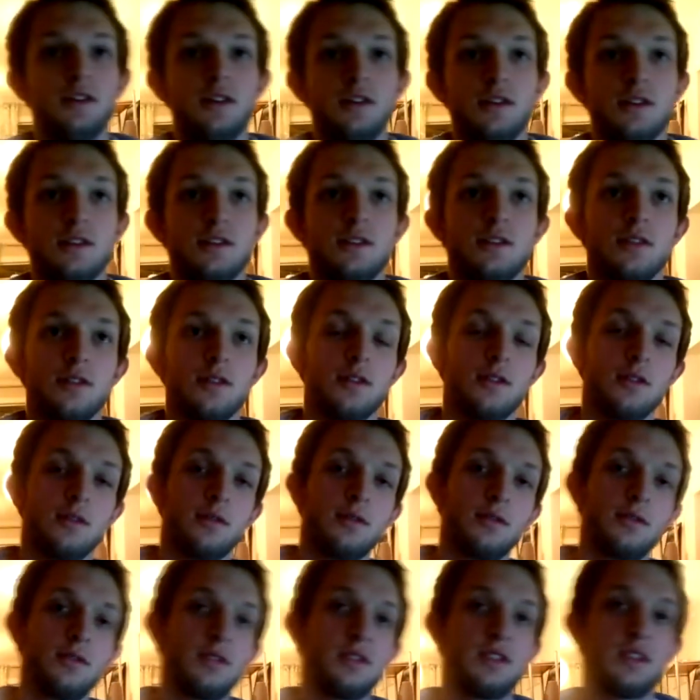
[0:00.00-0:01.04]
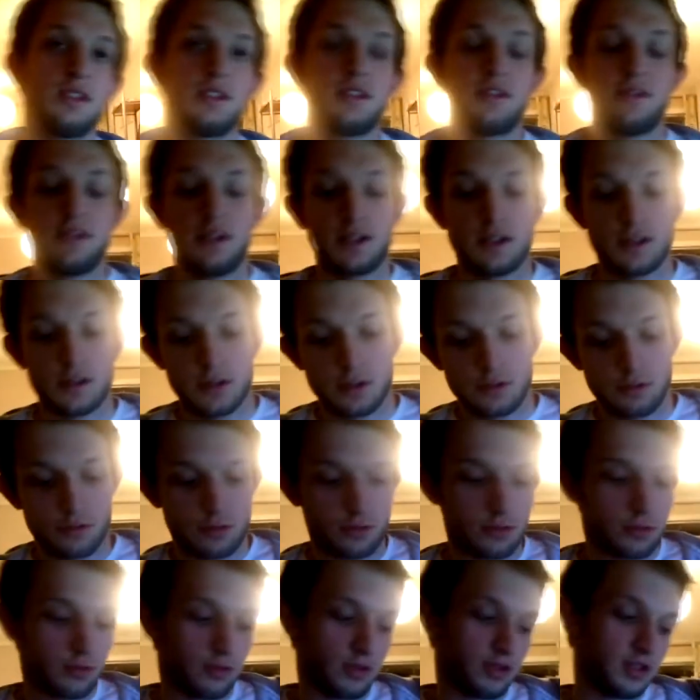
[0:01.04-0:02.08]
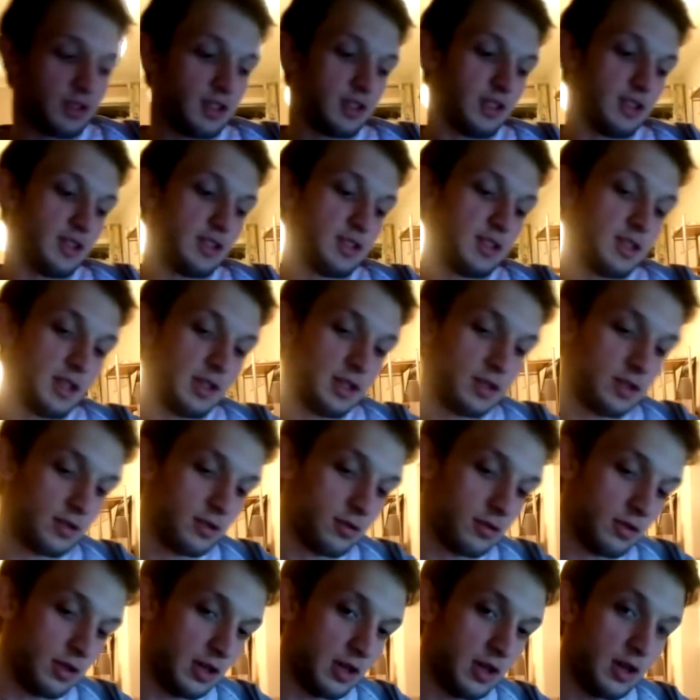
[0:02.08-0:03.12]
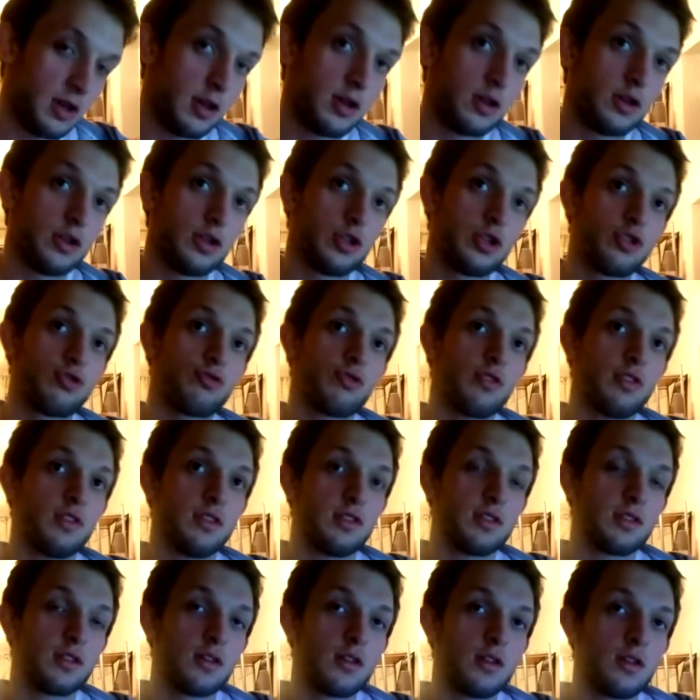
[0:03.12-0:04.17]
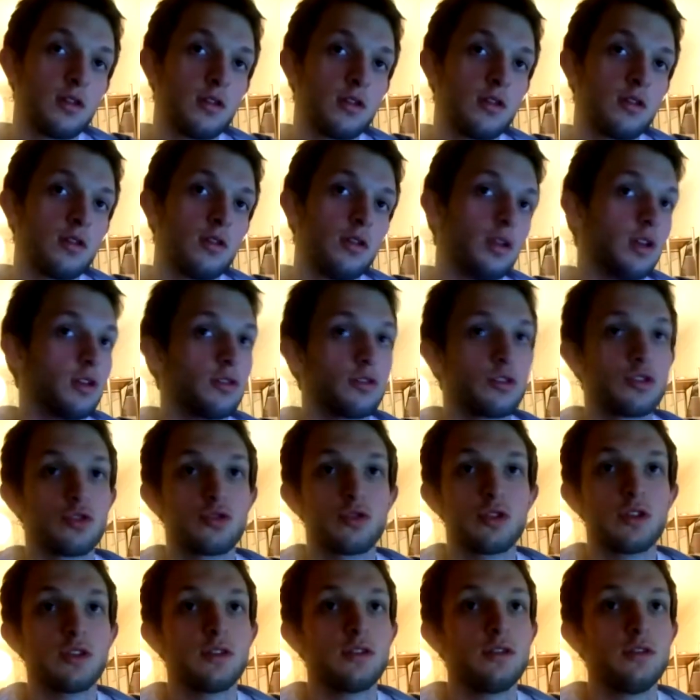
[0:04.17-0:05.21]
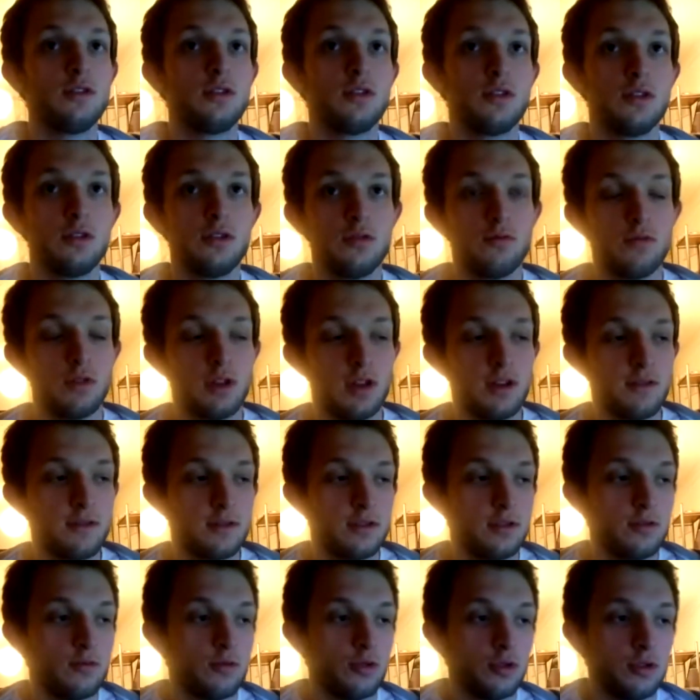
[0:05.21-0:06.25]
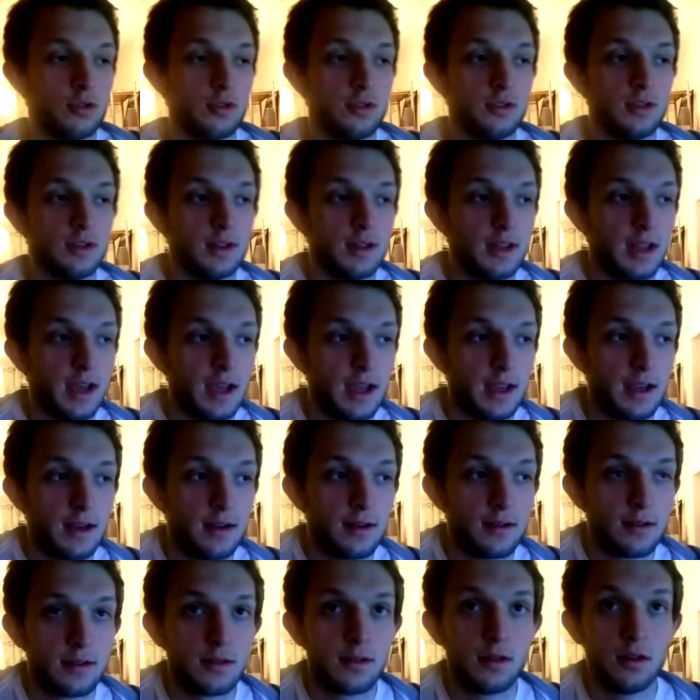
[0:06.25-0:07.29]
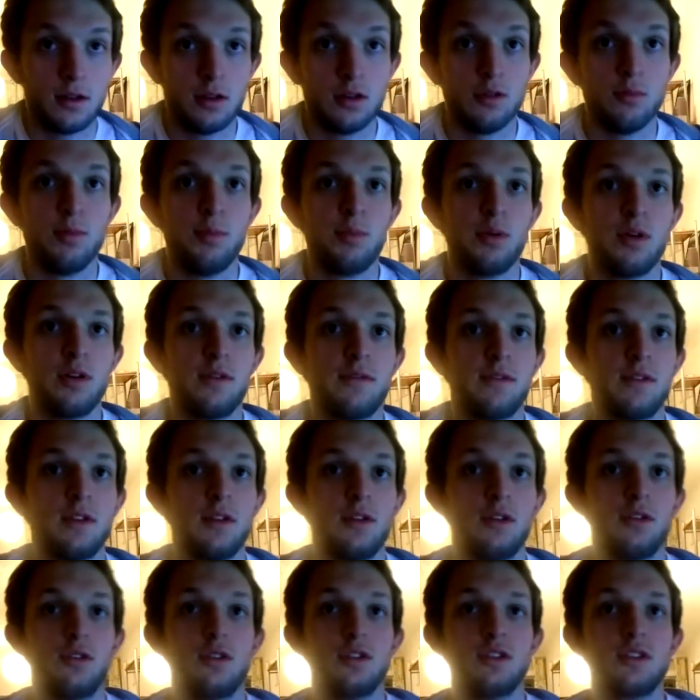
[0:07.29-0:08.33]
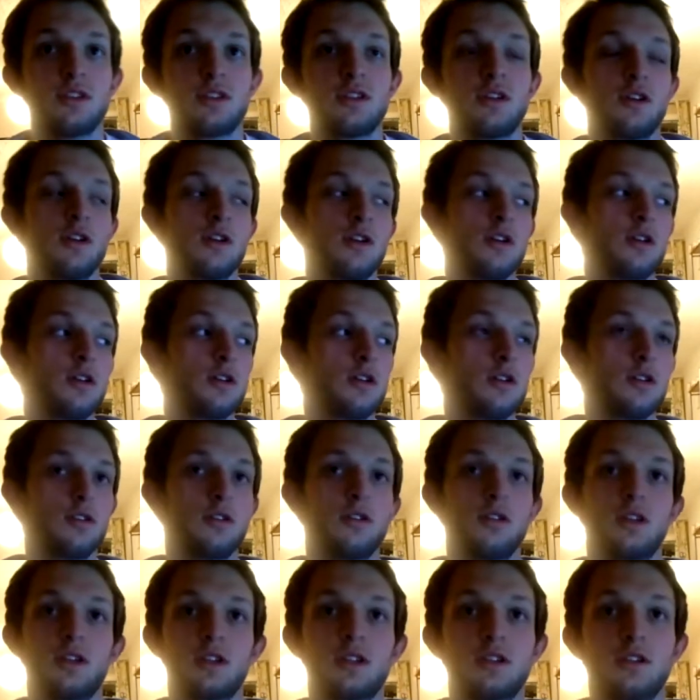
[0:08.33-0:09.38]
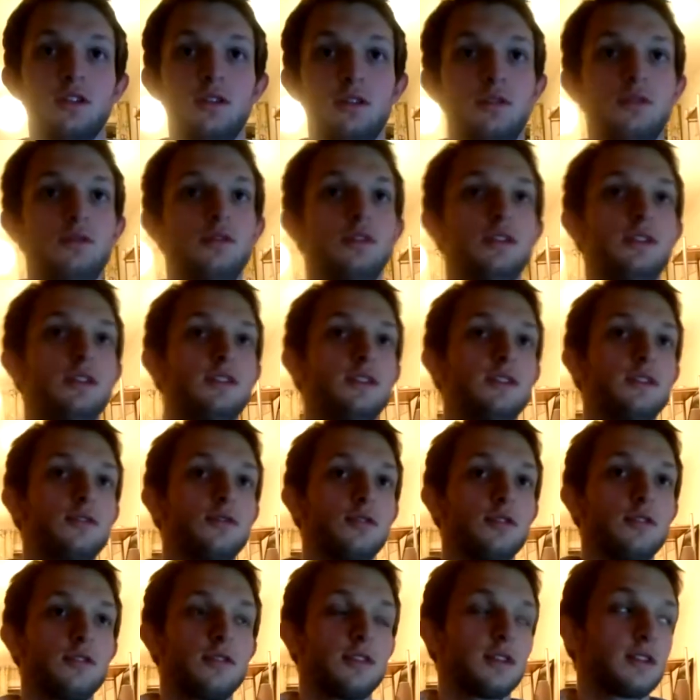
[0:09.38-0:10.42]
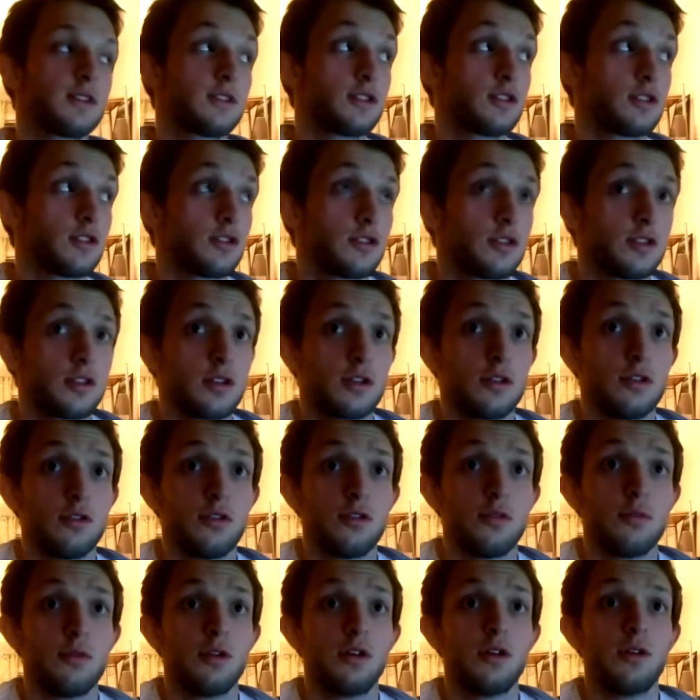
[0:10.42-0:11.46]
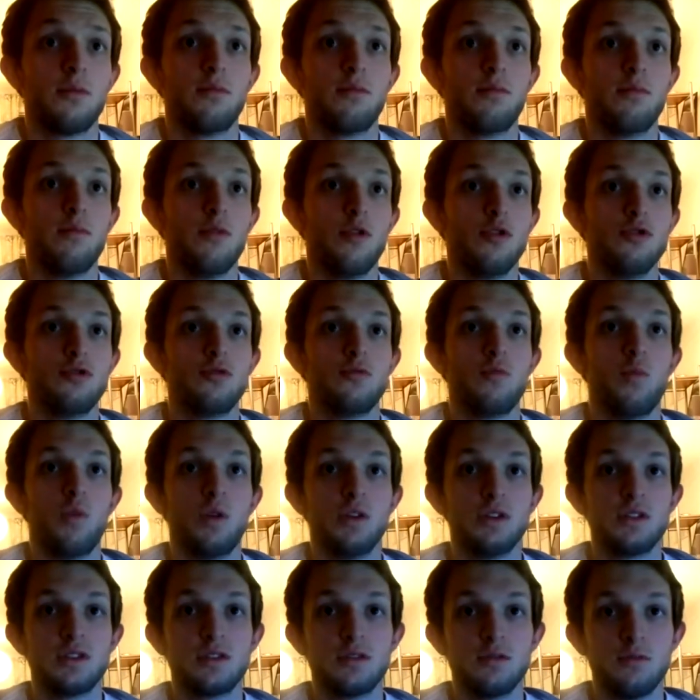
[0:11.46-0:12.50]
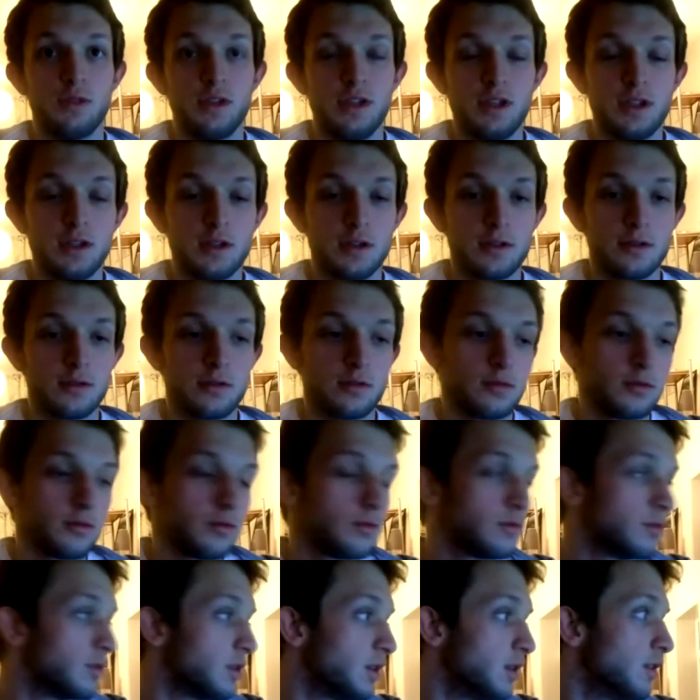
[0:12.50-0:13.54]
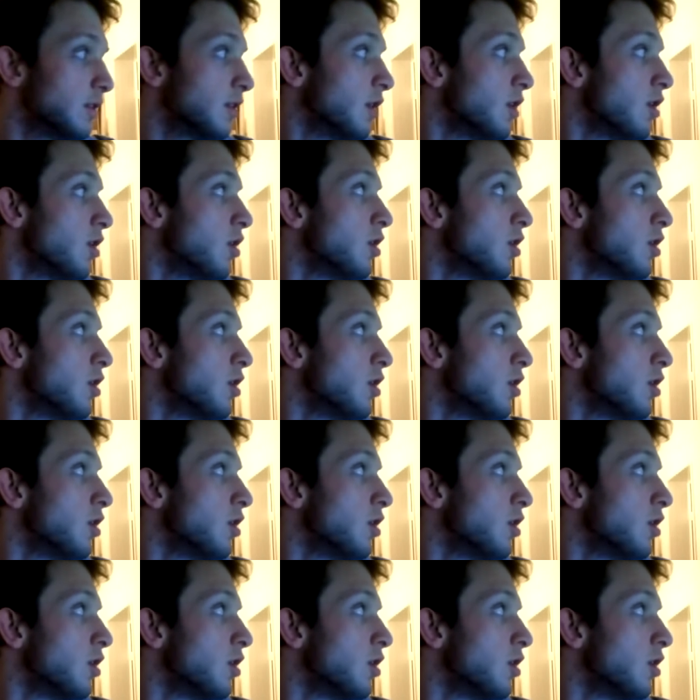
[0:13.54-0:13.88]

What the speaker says: these sets of exercises, we're on to stage 3, strength. Now, strength you can do whenever you want in the day, and to be perfectly honest, I actually do these strength exercises. I do them like most once a week, and